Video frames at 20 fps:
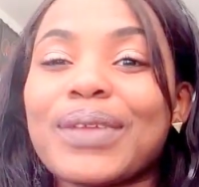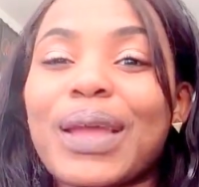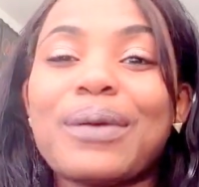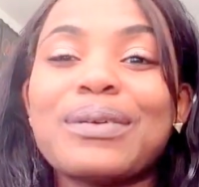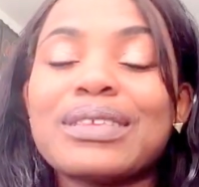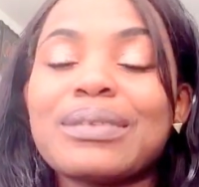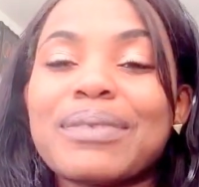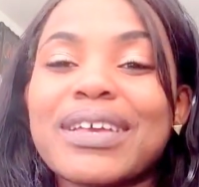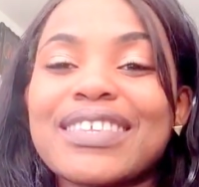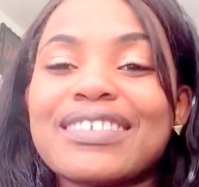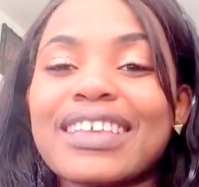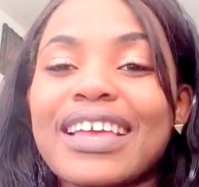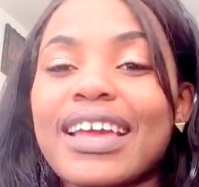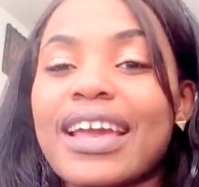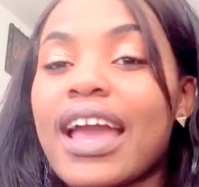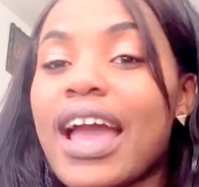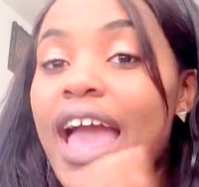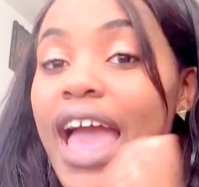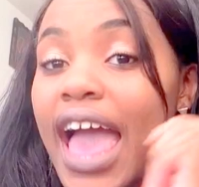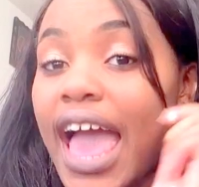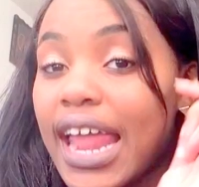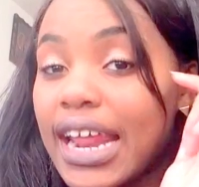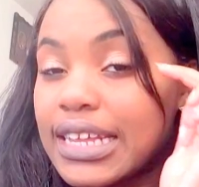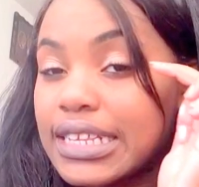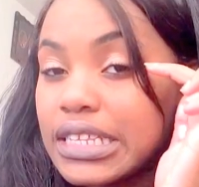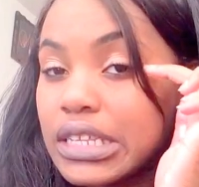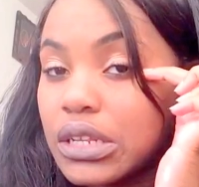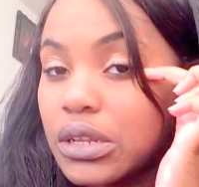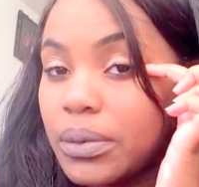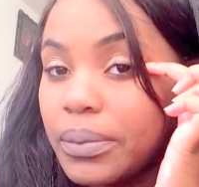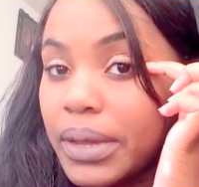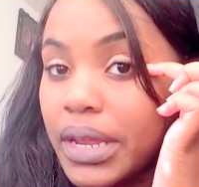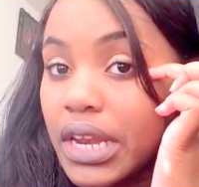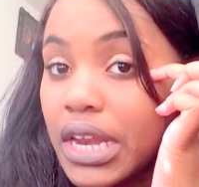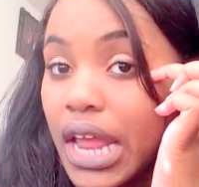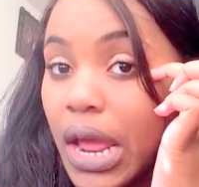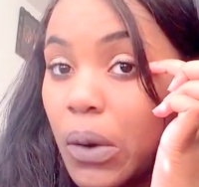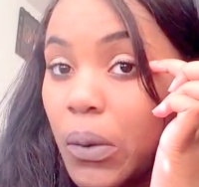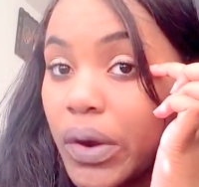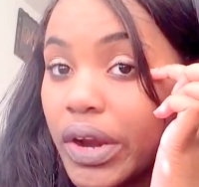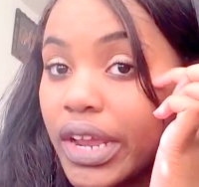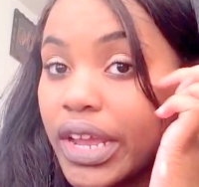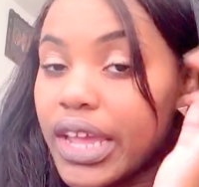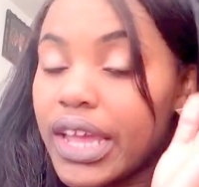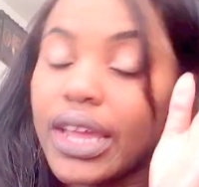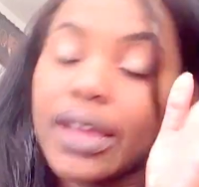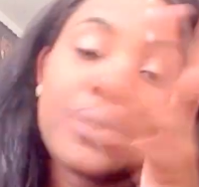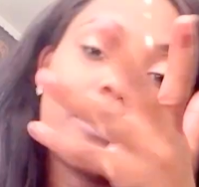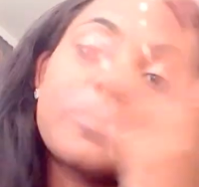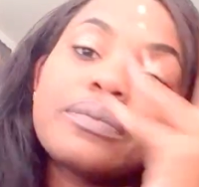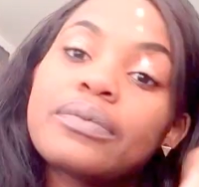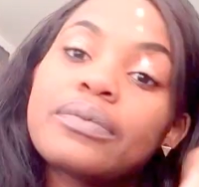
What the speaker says: It was amazing. And I did a little bit of networking